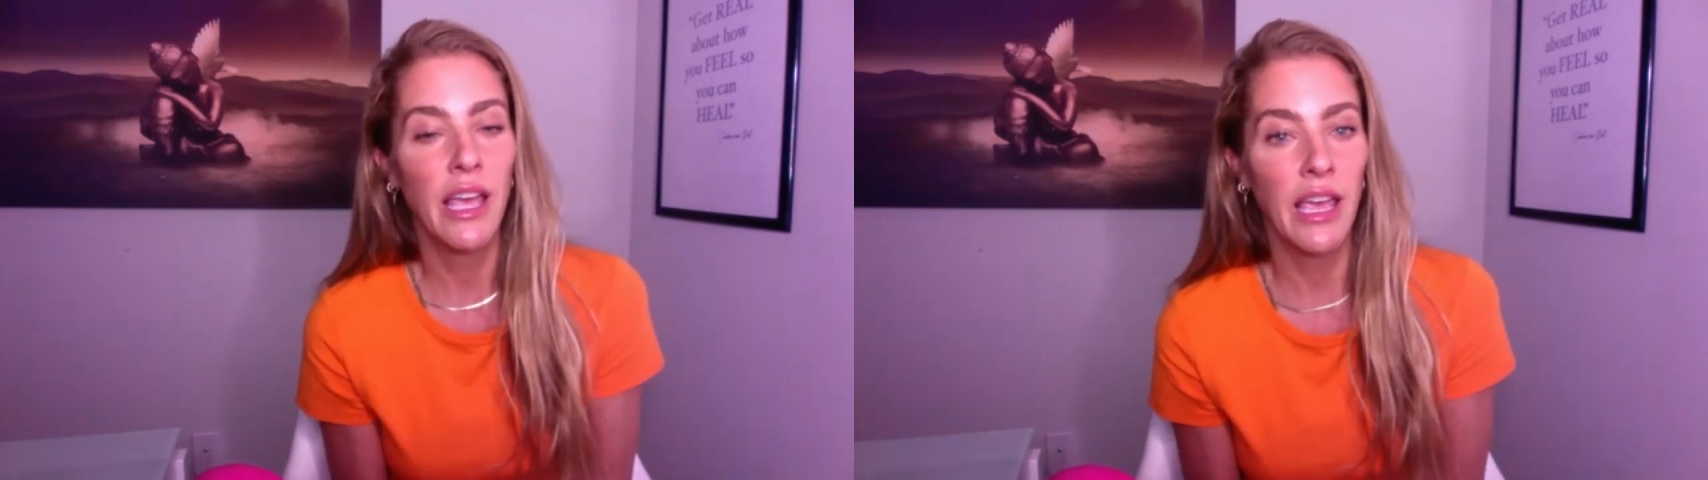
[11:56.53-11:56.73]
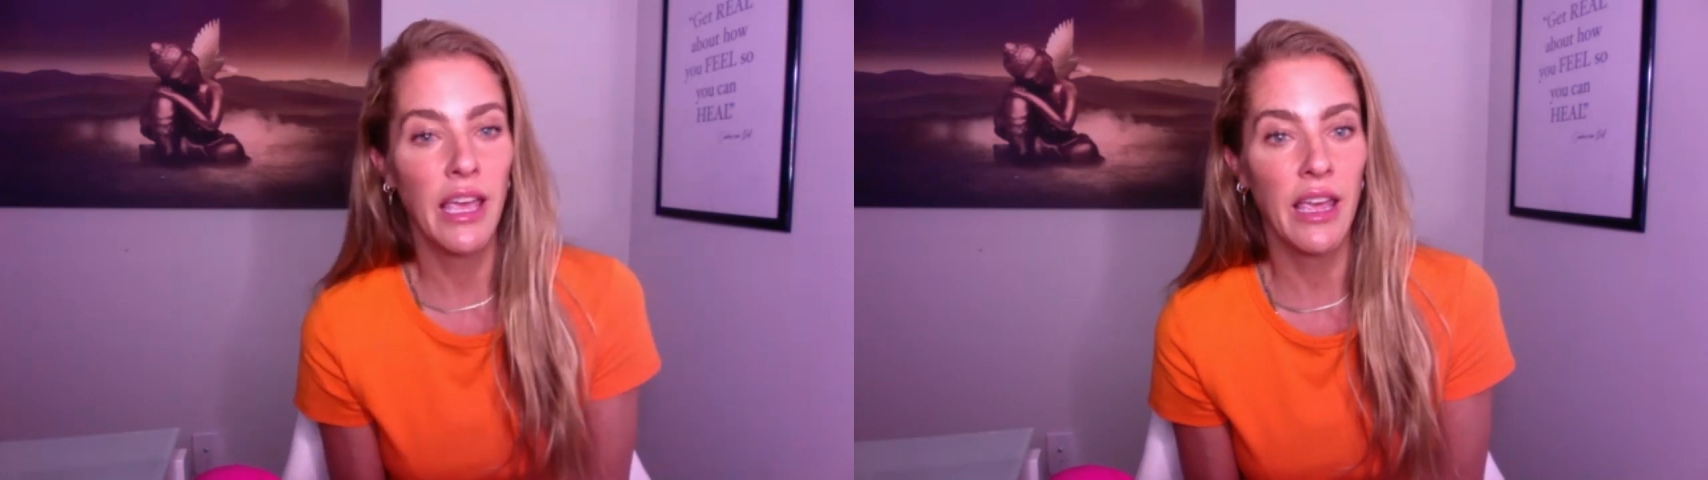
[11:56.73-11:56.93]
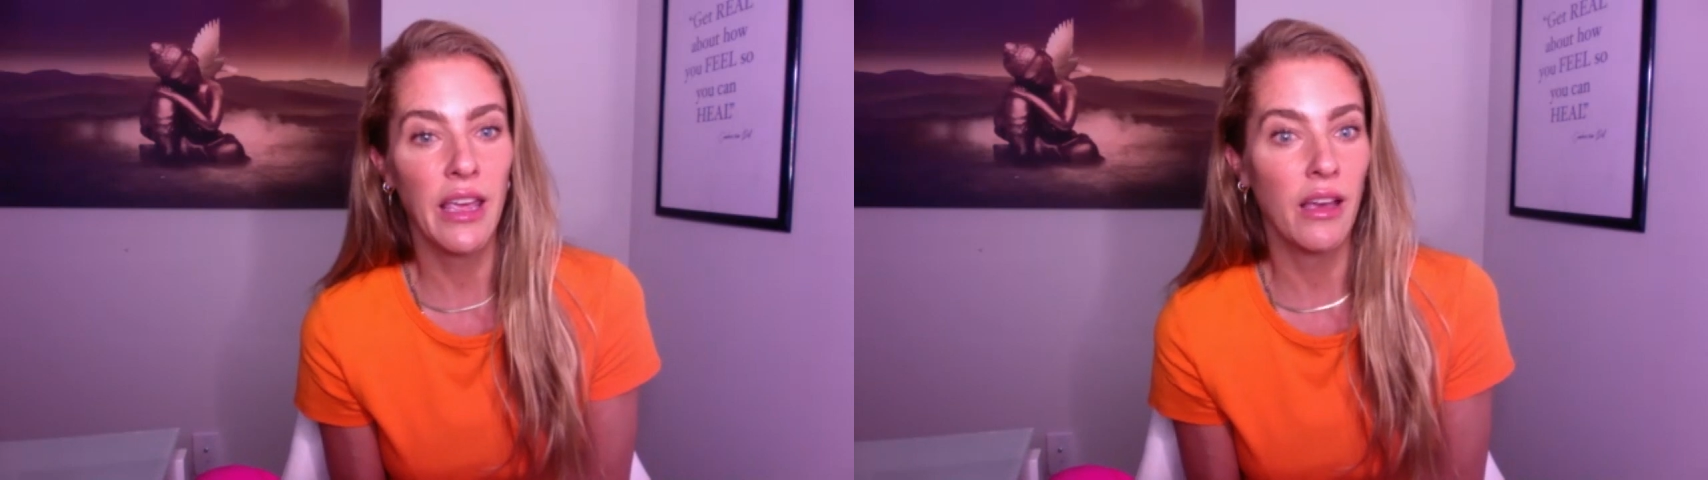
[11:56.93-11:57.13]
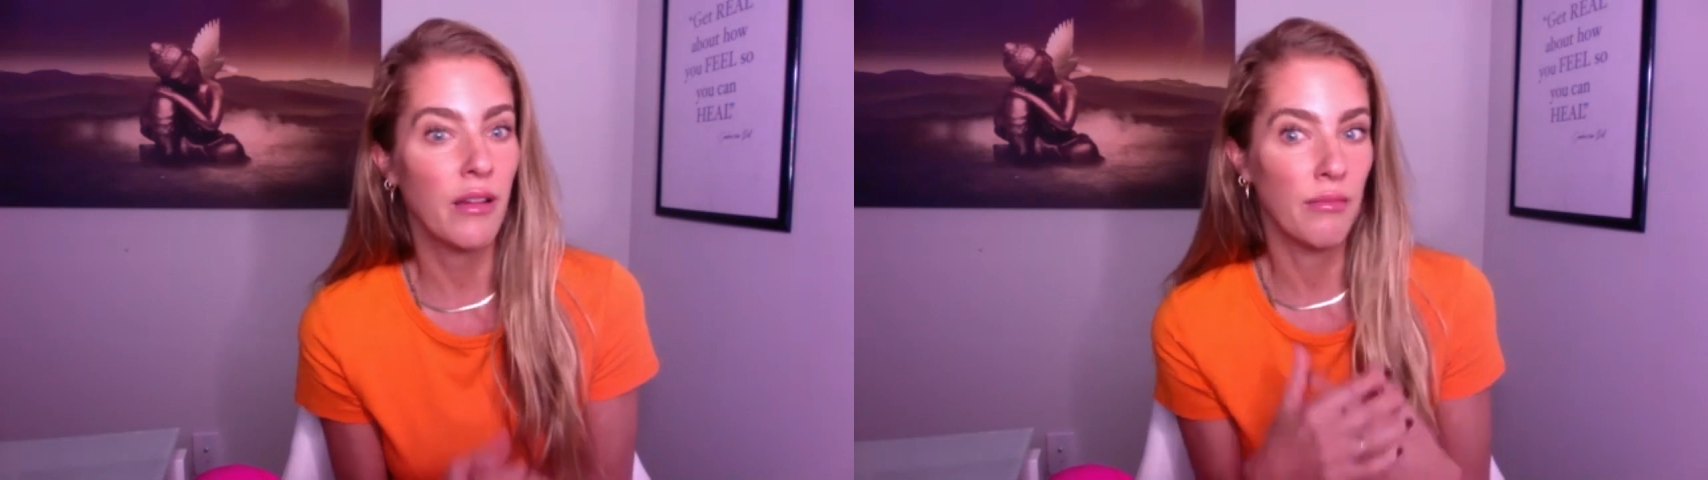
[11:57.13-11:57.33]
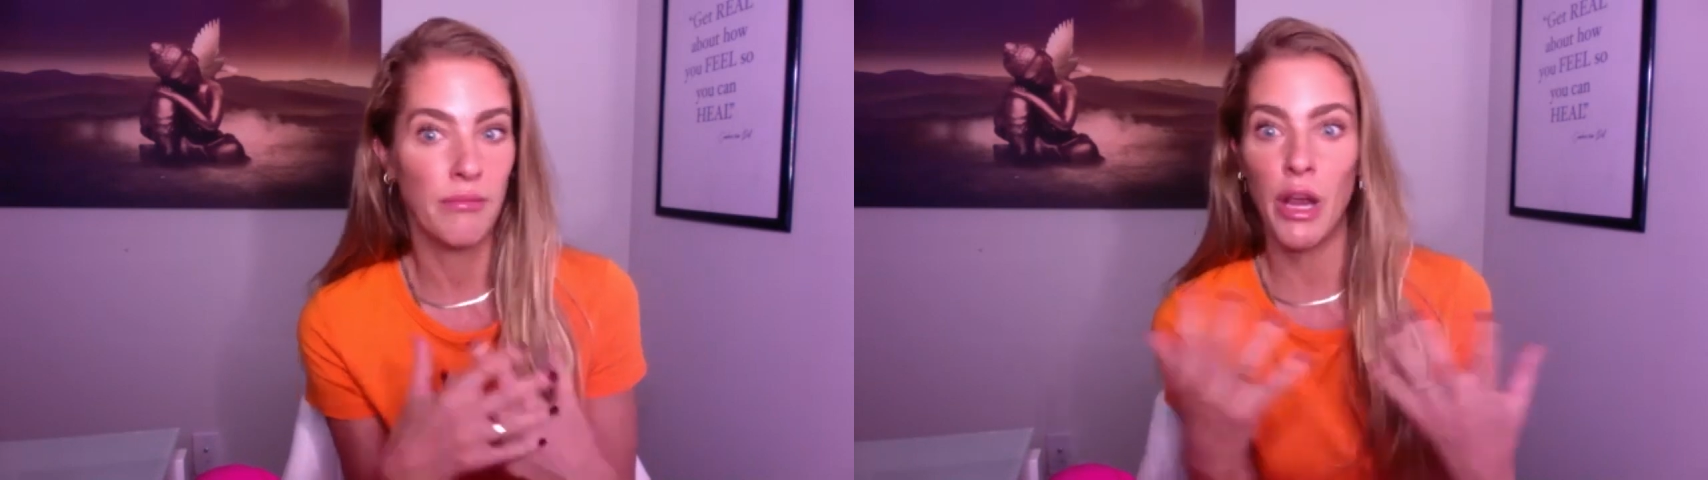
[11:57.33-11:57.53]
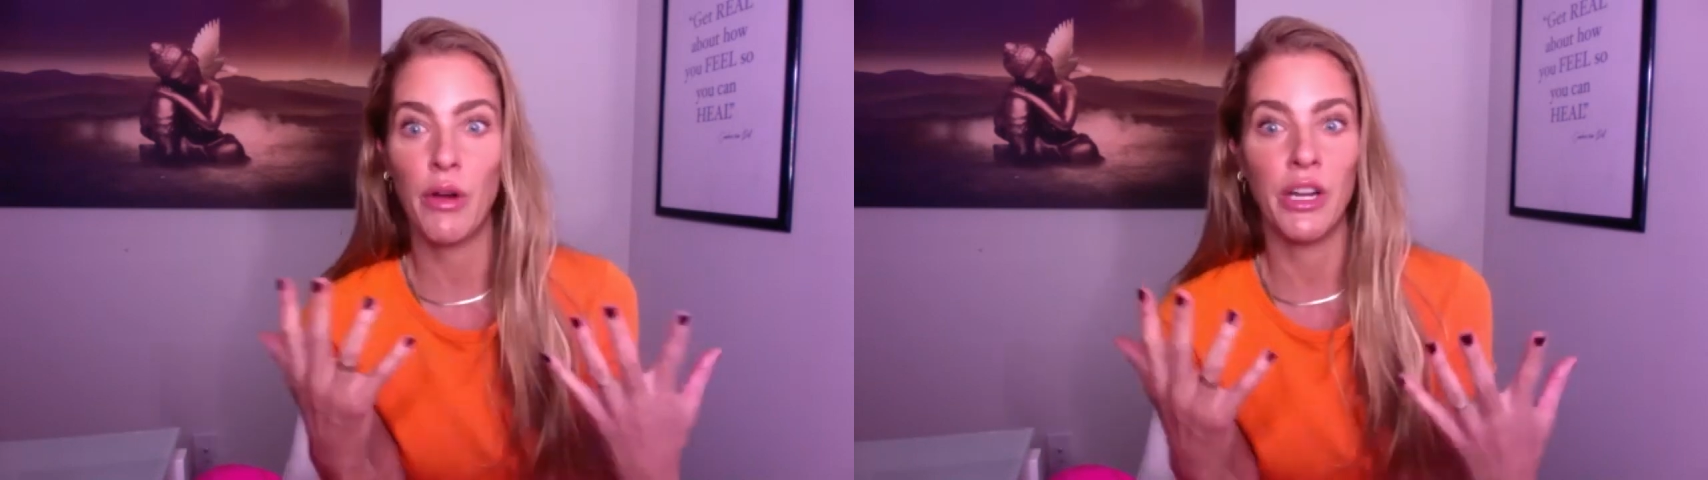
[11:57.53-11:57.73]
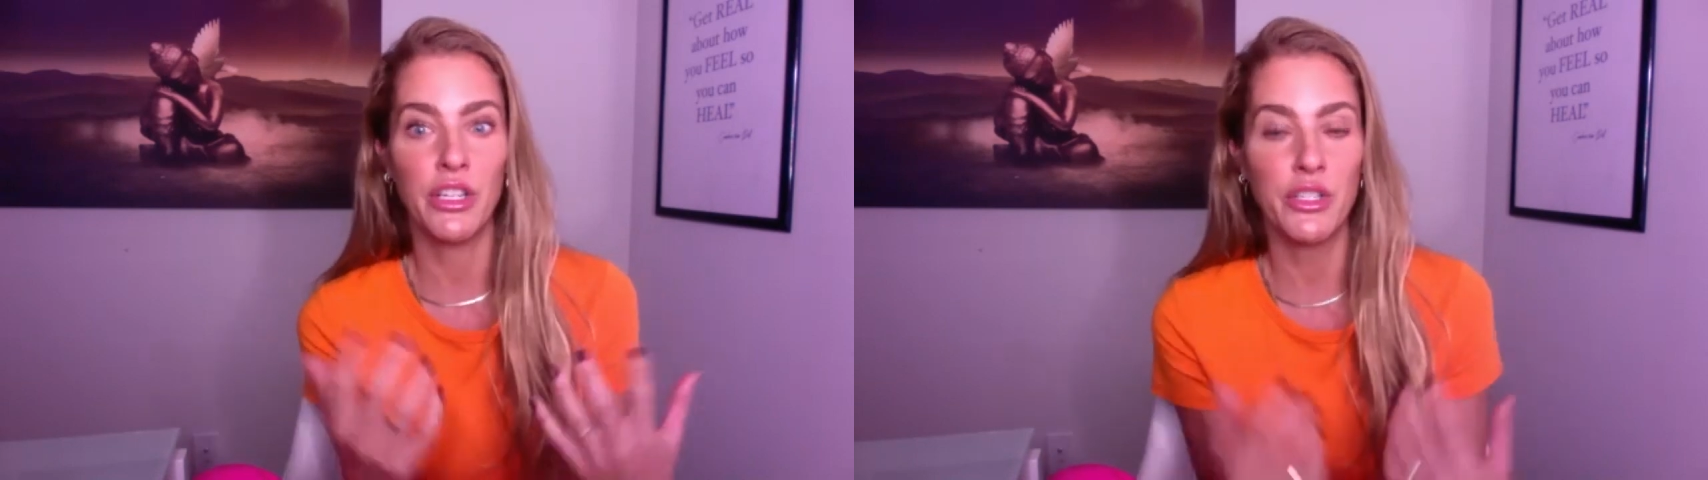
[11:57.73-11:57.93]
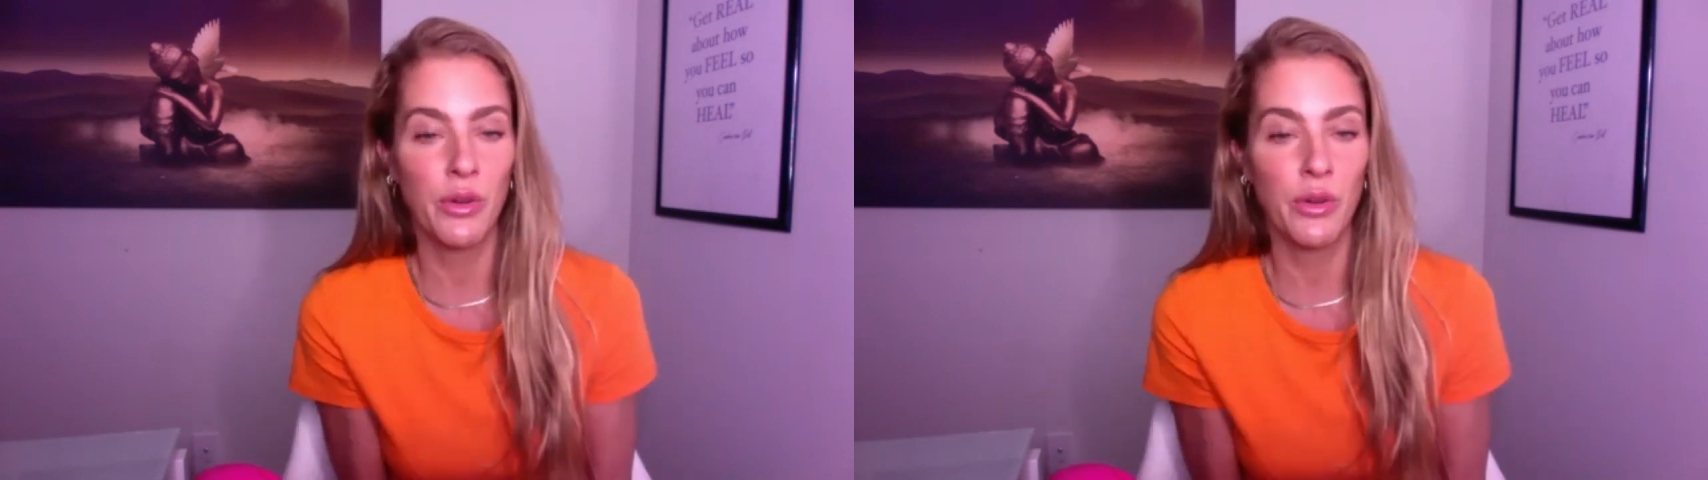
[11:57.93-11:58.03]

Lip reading: a marriage